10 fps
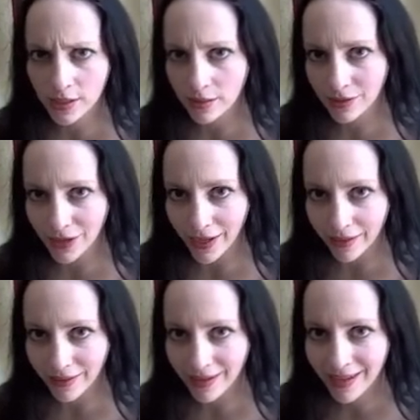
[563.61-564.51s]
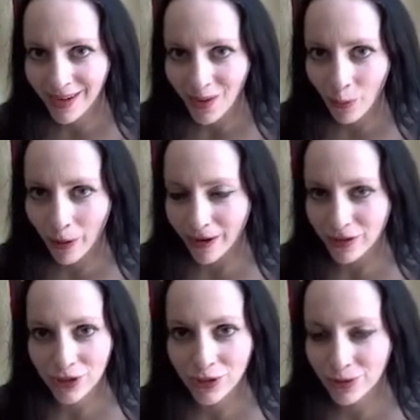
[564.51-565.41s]
is done, where
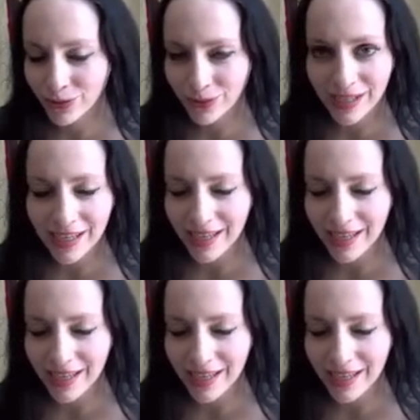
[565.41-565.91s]
2